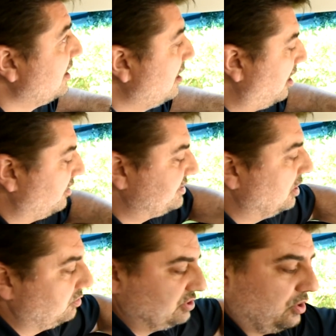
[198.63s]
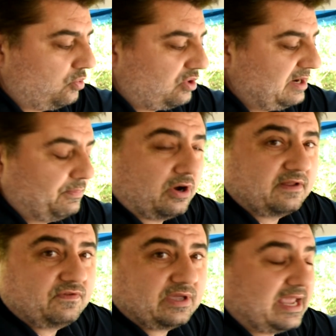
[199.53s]
Also, don't worry about
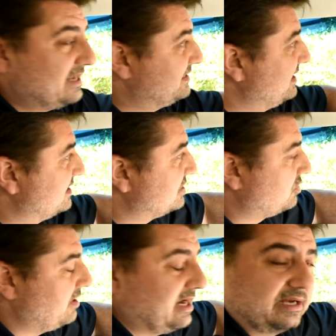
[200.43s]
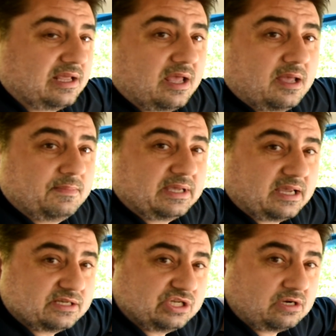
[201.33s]
if you can't see the screen,
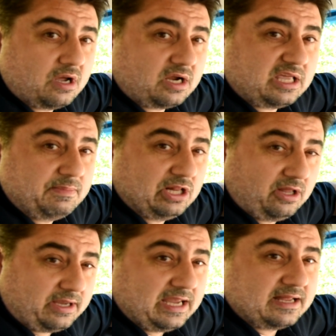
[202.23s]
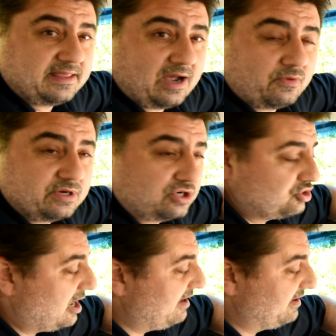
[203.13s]
because you're not going to be looking at that when you're
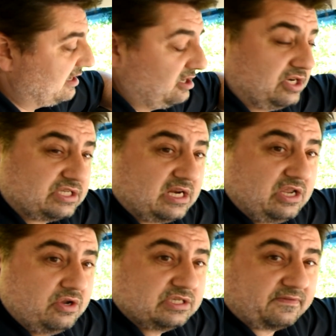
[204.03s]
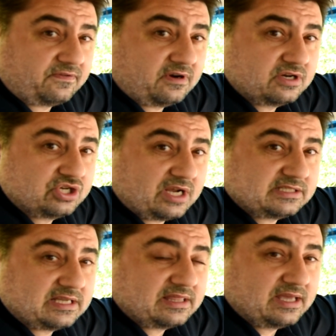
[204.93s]
driving. You're just going to use it for
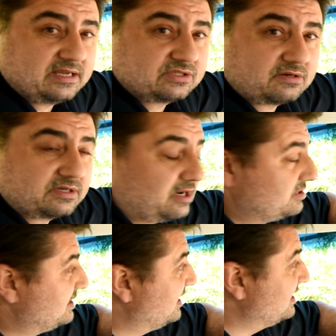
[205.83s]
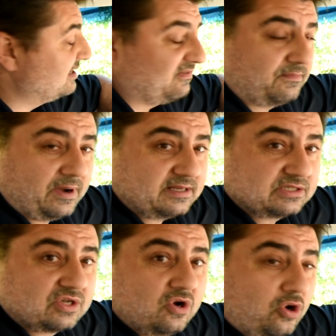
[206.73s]
adjusting things or setting different
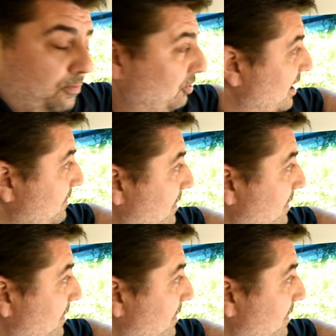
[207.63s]
buttons or playing